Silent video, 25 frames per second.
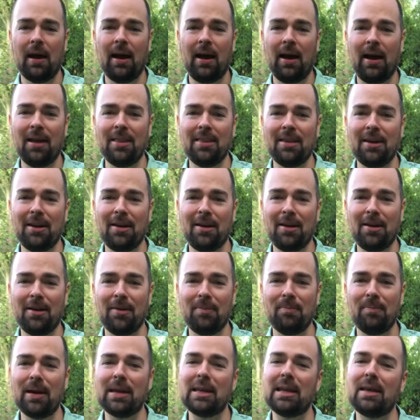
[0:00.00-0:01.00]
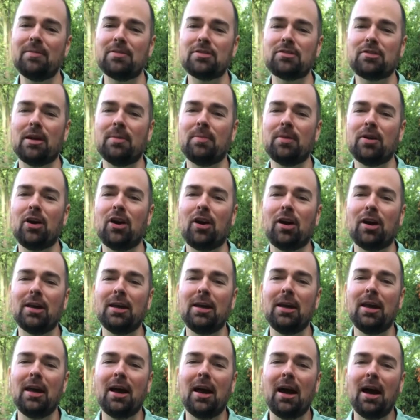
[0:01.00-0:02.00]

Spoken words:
Hi there, my name is Grant McCarty.